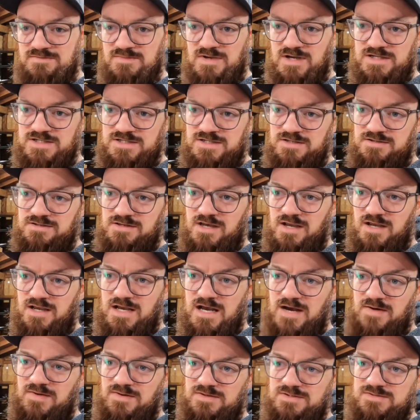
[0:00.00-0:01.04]
Make sure you like,
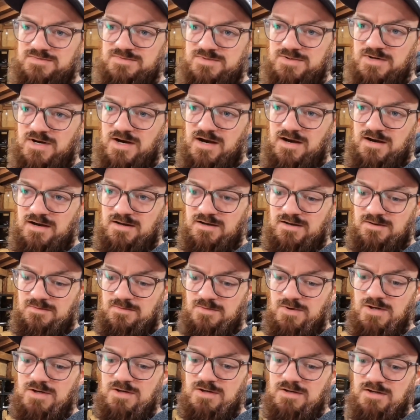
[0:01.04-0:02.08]
comment,
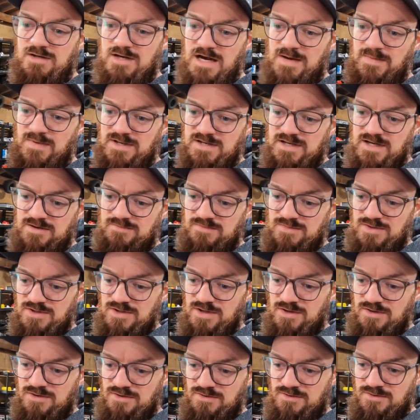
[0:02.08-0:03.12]
subscribe, comment down
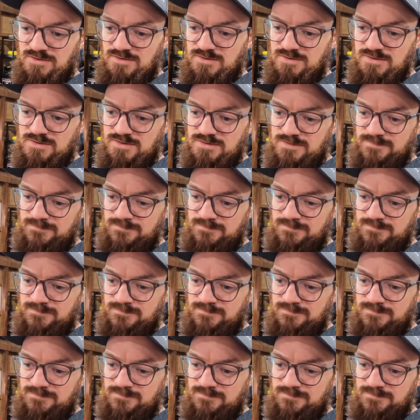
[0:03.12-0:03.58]
below